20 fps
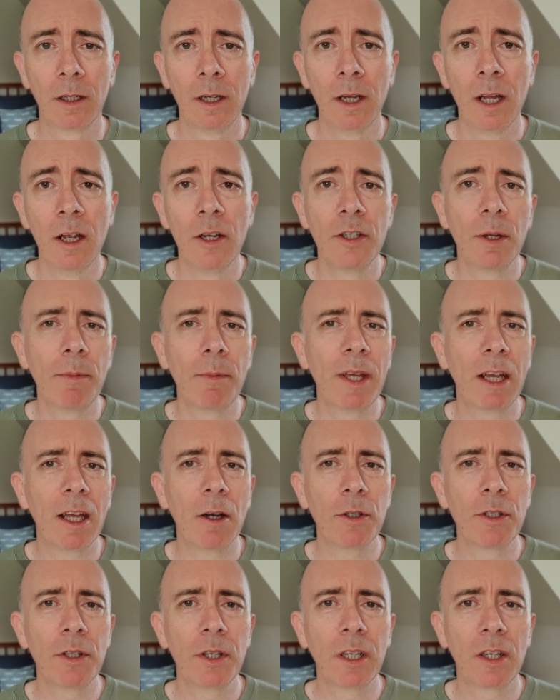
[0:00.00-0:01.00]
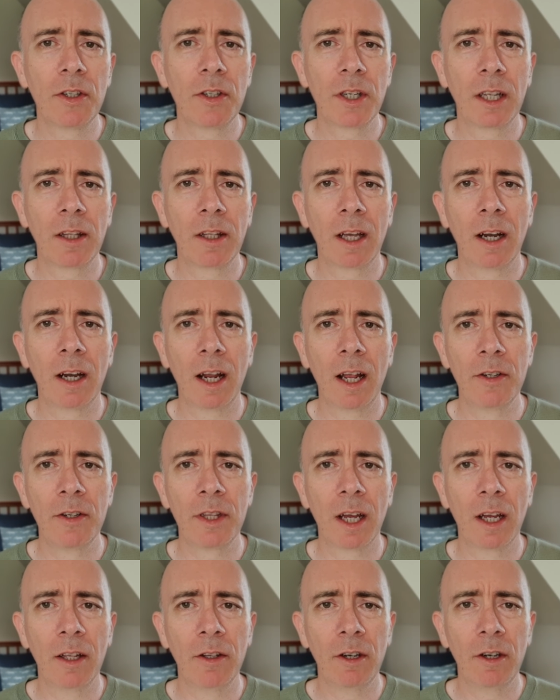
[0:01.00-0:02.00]
Something else to consider is
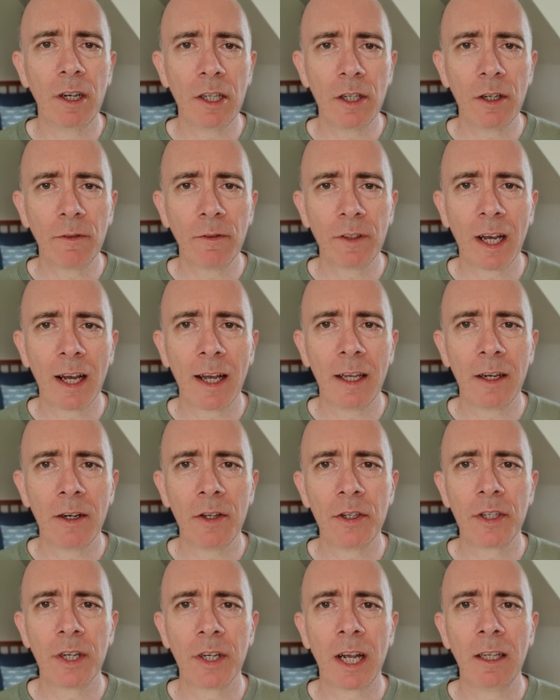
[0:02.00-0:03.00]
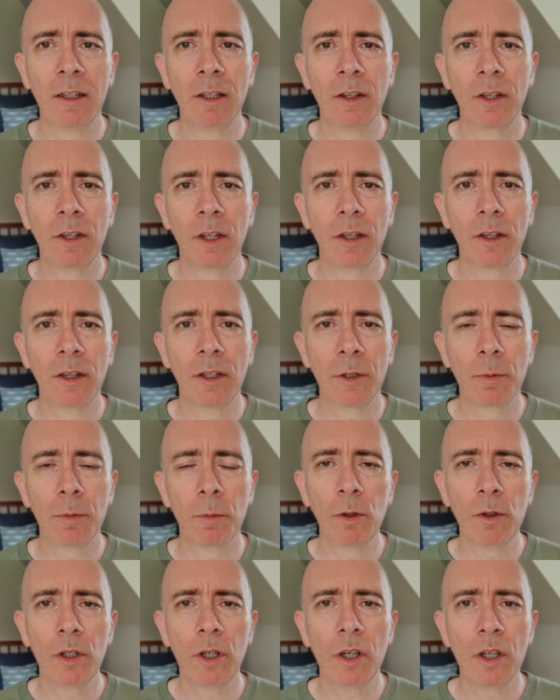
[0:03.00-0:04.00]
that in the region of Tyre and Sidon, the small
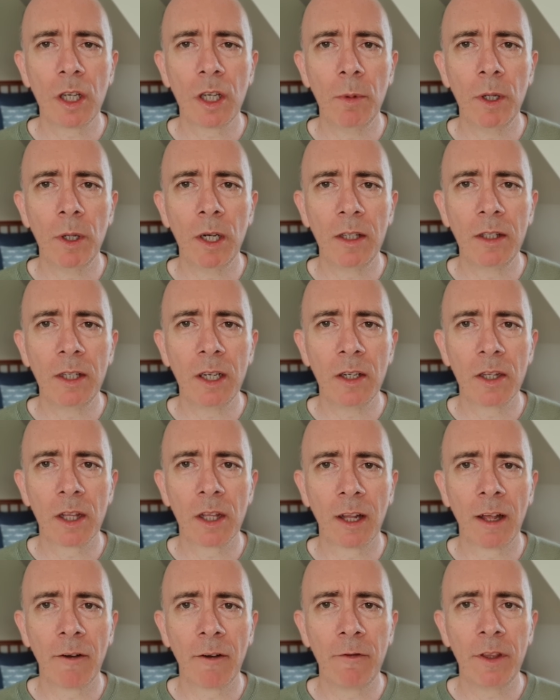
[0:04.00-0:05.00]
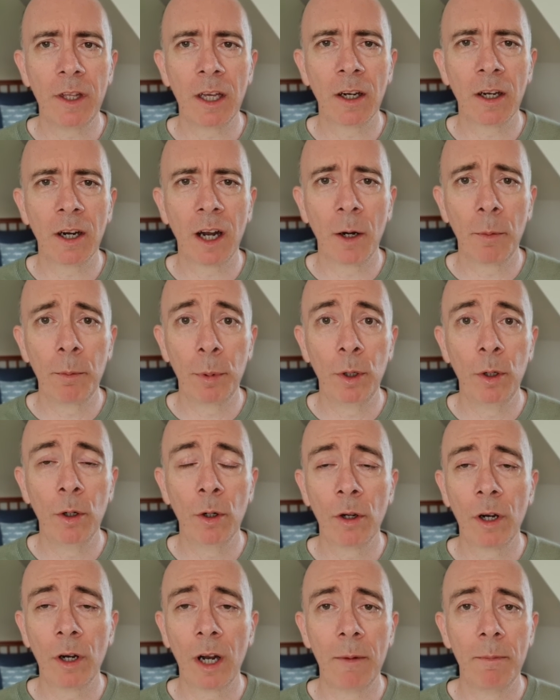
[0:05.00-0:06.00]
Jewish communities that live there are
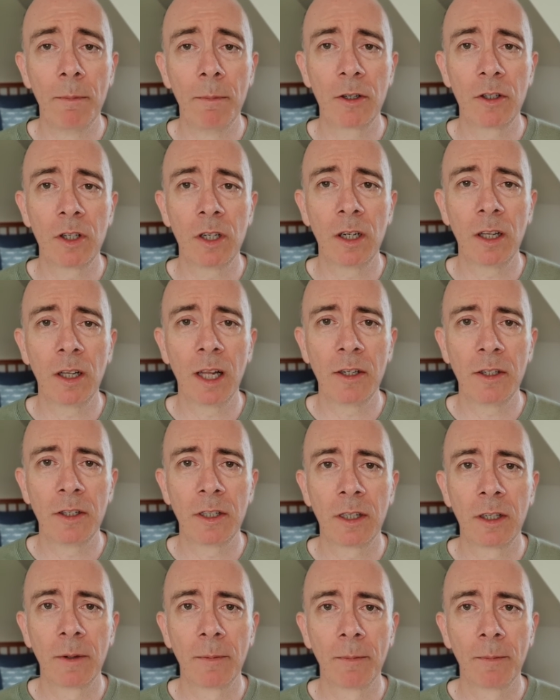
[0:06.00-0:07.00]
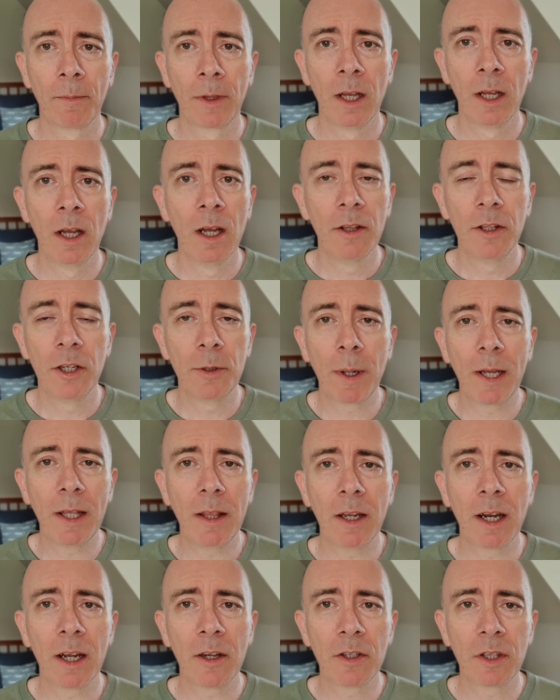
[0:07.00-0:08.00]
poor and marginalised. Despite their
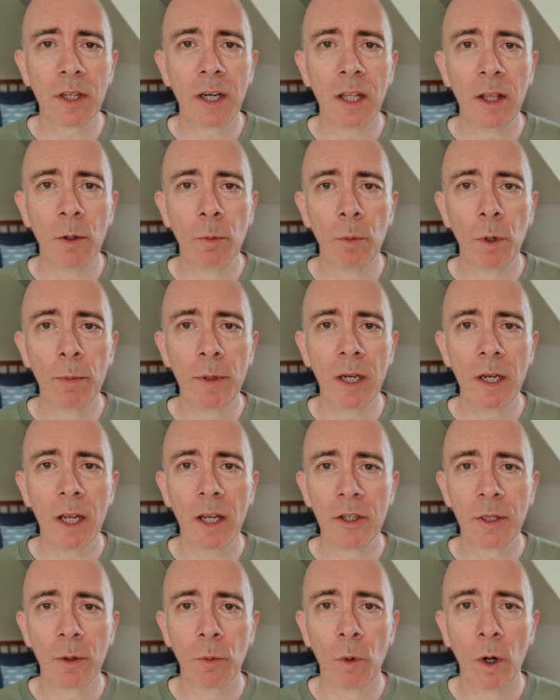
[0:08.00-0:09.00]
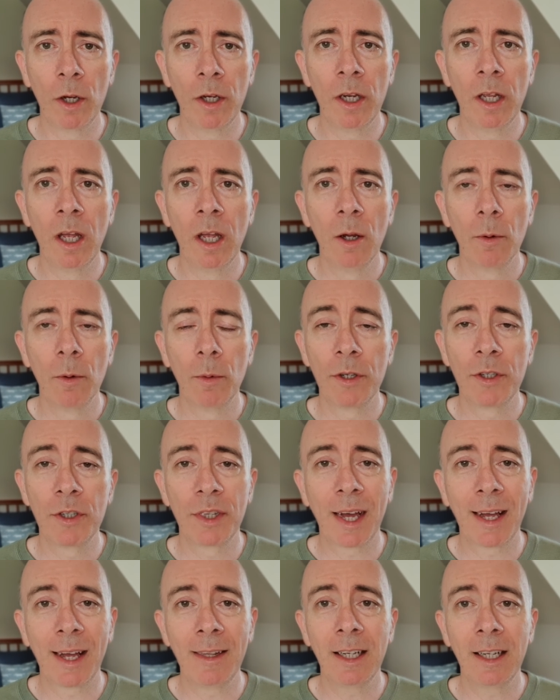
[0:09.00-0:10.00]
history, the woman is the one with
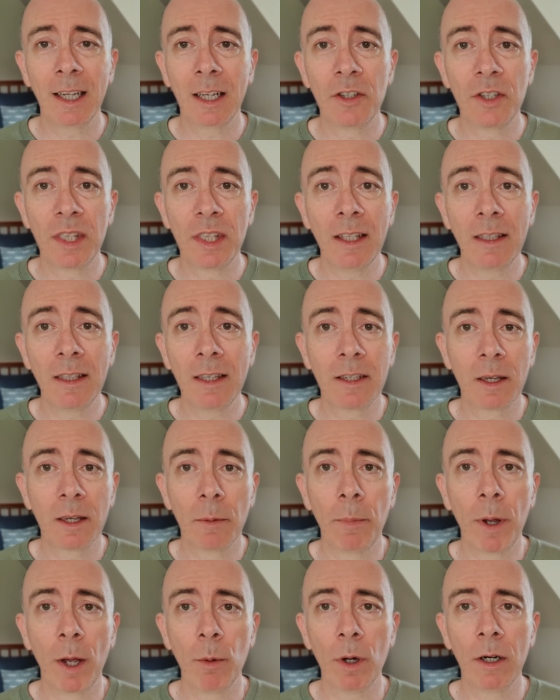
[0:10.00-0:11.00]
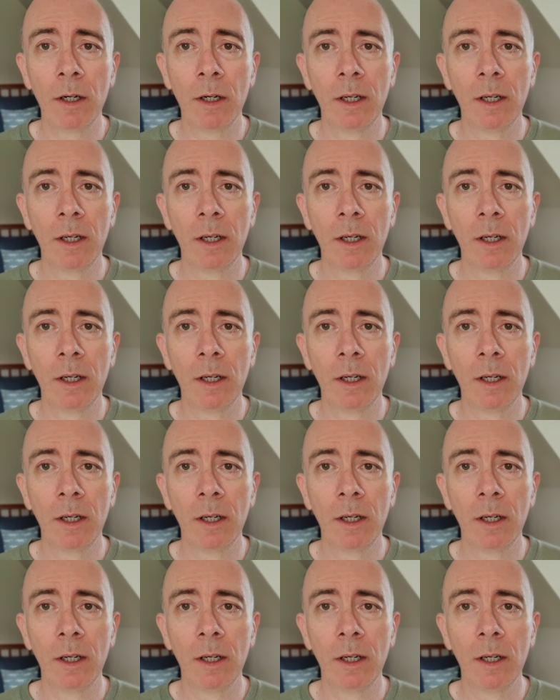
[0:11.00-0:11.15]
standing and status and power.